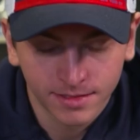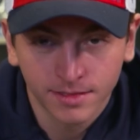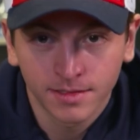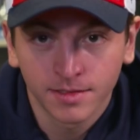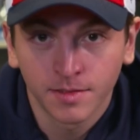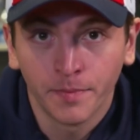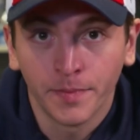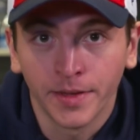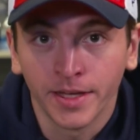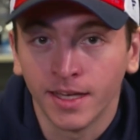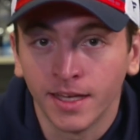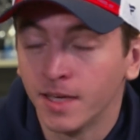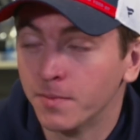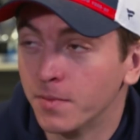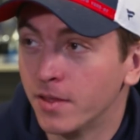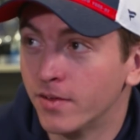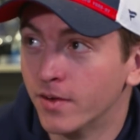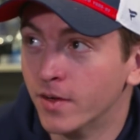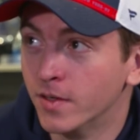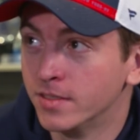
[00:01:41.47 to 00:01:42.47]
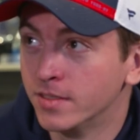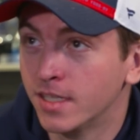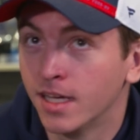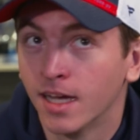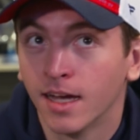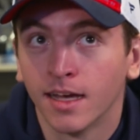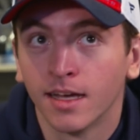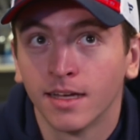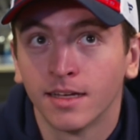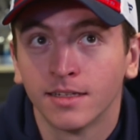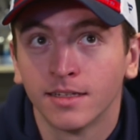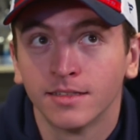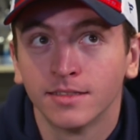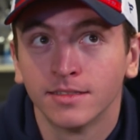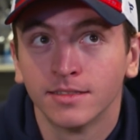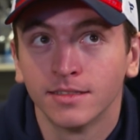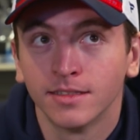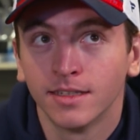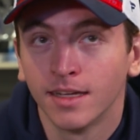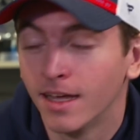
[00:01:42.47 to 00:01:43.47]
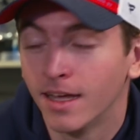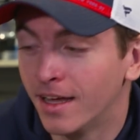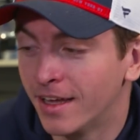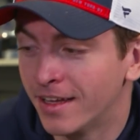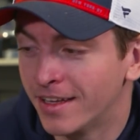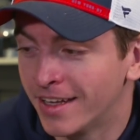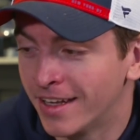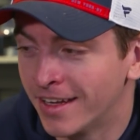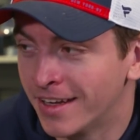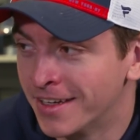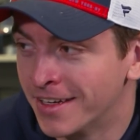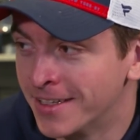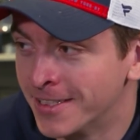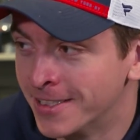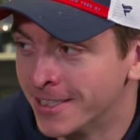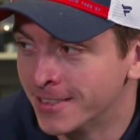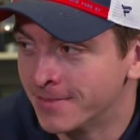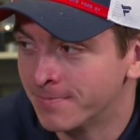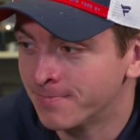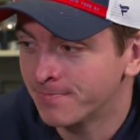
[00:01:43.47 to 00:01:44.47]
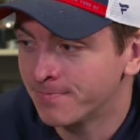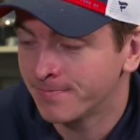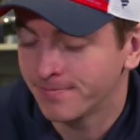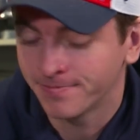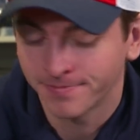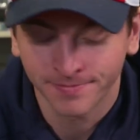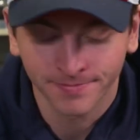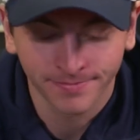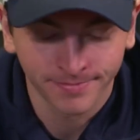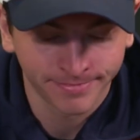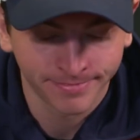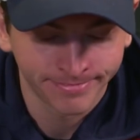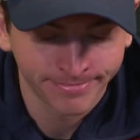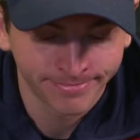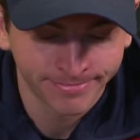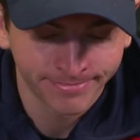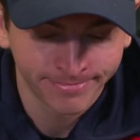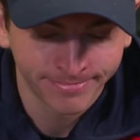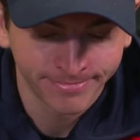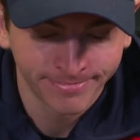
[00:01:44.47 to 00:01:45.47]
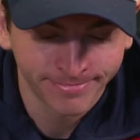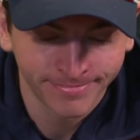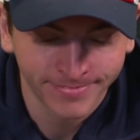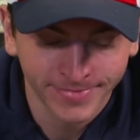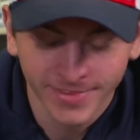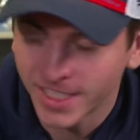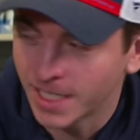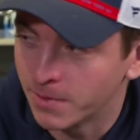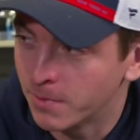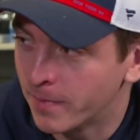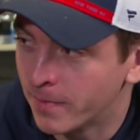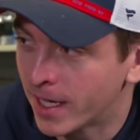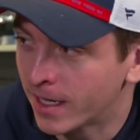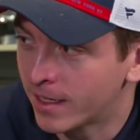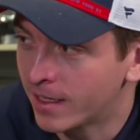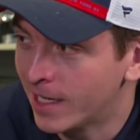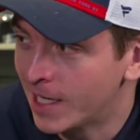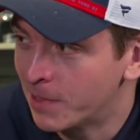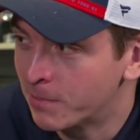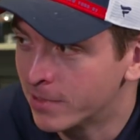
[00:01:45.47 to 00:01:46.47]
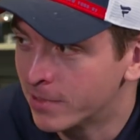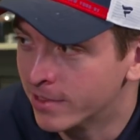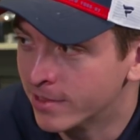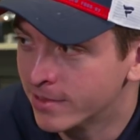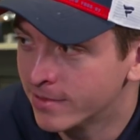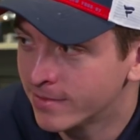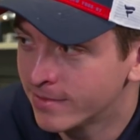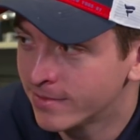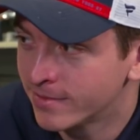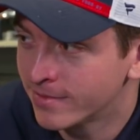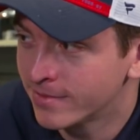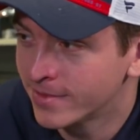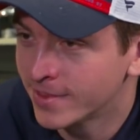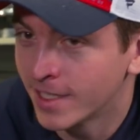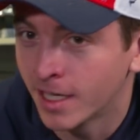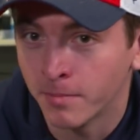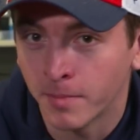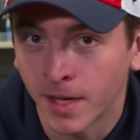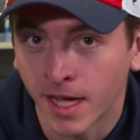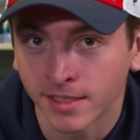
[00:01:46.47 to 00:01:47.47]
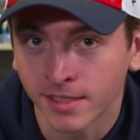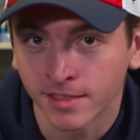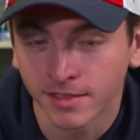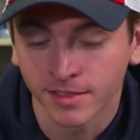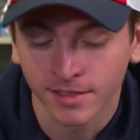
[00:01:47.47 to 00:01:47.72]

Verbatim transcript: I'm a big Game of Thrones guy, and uh, it's coming back in April on Masters